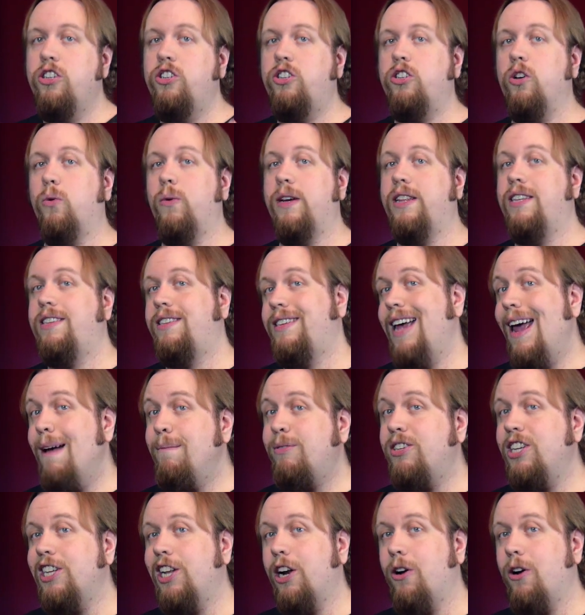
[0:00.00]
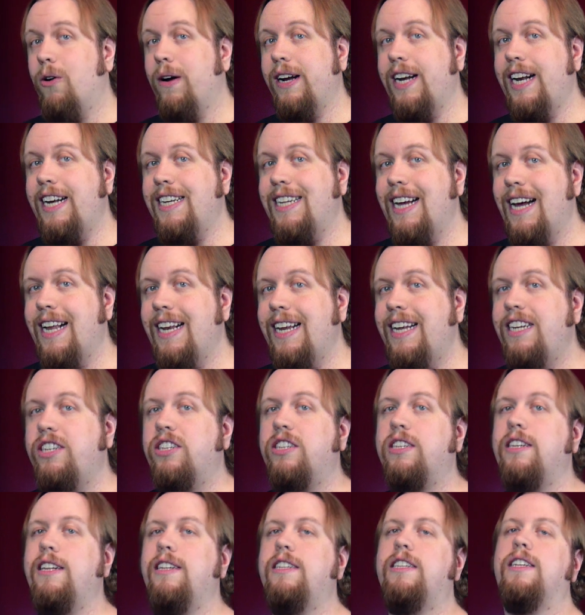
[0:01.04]
So with Samson already dead, he
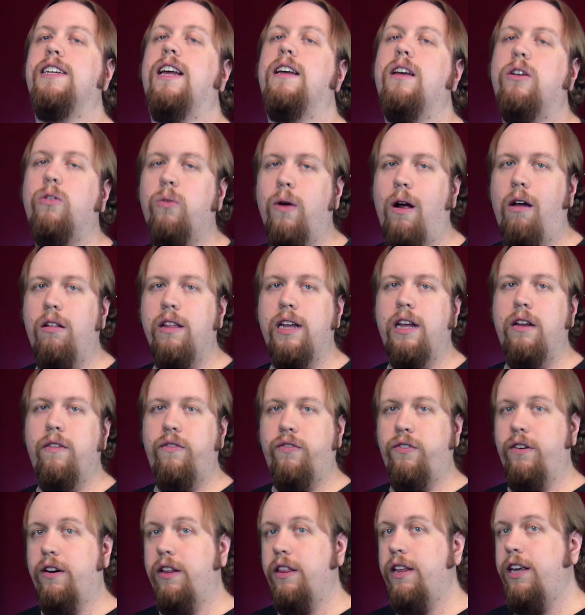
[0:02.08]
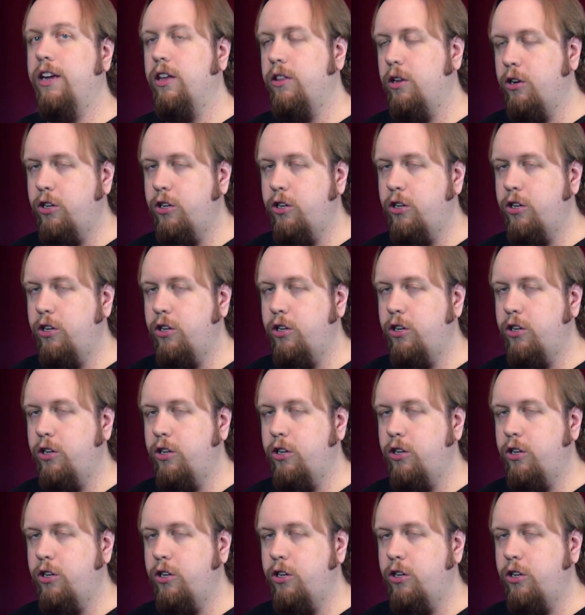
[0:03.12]
just needs to get Crowley in front of the